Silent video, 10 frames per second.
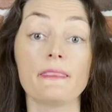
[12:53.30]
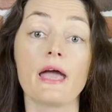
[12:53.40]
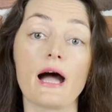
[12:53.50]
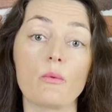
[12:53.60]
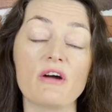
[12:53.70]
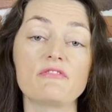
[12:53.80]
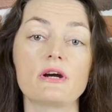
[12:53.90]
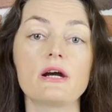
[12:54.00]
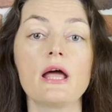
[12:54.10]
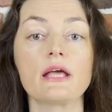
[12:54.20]

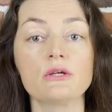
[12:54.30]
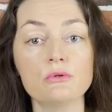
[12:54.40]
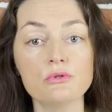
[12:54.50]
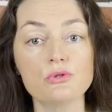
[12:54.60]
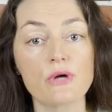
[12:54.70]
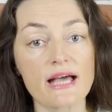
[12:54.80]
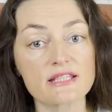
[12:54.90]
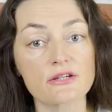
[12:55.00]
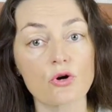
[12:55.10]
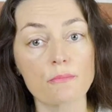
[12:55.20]
However, good US
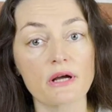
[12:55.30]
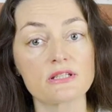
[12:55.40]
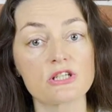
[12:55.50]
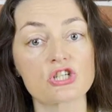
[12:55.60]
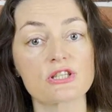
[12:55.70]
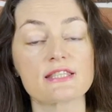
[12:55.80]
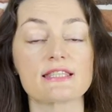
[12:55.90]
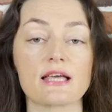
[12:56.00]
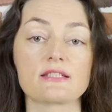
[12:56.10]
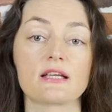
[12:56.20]
crop conditions
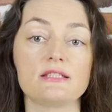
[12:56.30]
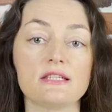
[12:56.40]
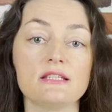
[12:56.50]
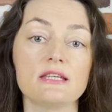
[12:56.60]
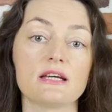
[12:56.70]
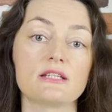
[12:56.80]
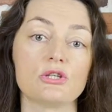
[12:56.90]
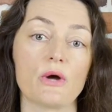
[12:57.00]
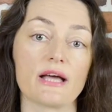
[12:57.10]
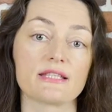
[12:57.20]
and continued
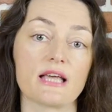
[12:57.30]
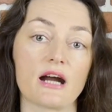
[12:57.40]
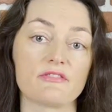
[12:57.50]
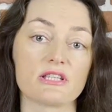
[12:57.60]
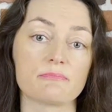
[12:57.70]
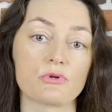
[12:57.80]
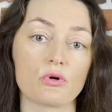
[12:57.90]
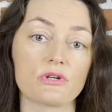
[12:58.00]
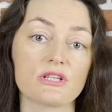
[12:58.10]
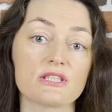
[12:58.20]
US harvest
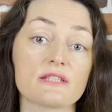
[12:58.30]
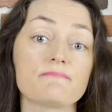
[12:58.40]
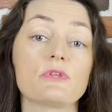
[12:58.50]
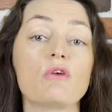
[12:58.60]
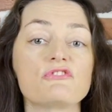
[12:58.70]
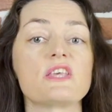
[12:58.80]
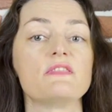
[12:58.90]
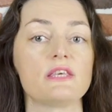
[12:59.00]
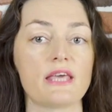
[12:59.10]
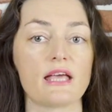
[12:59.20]
progress offset
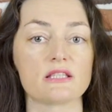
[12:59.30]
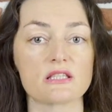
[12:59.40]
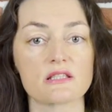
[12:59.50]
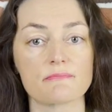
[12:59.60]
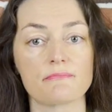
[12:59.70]
the gains.